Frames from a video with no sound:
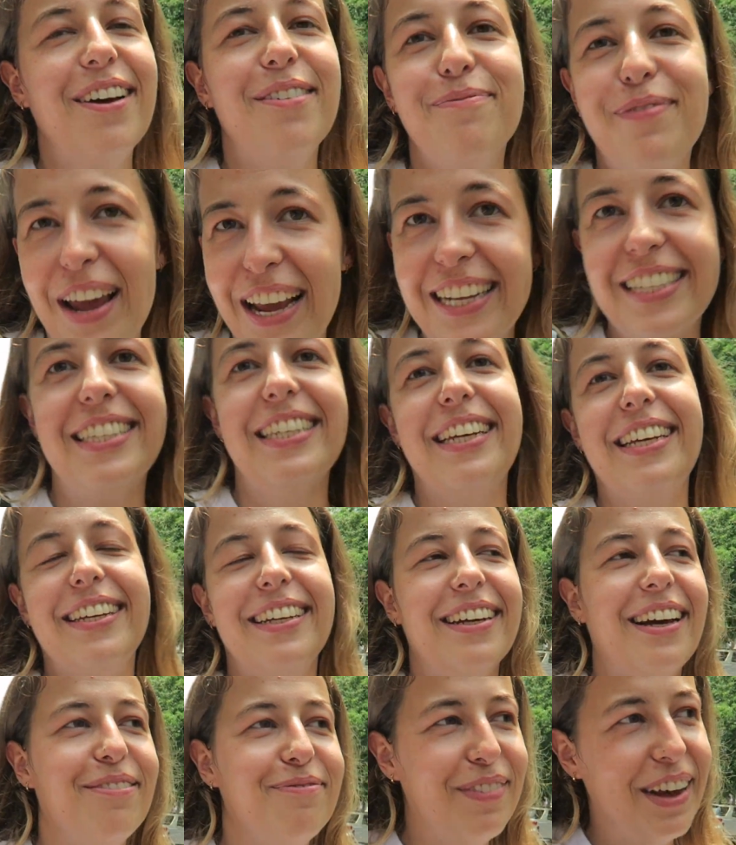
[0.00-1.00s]
amazing,
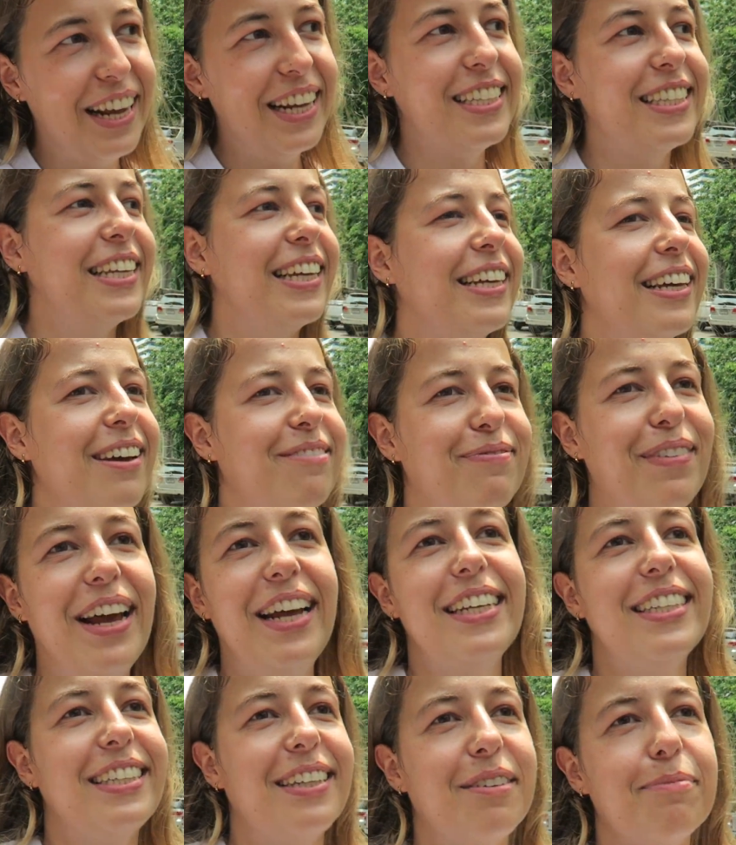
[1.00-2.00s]
amazing,
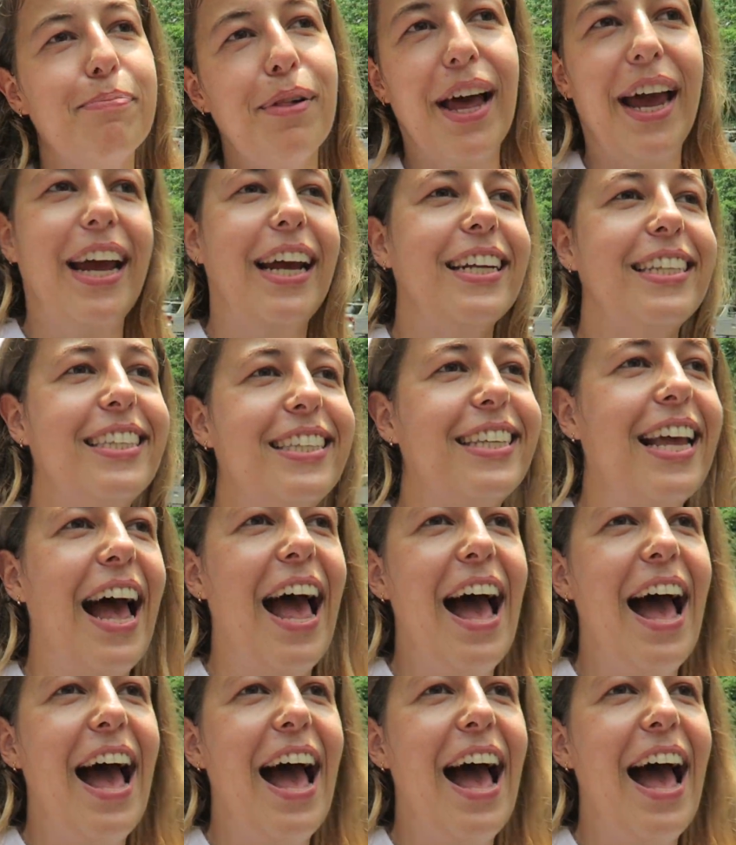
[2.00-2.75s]
amazing place,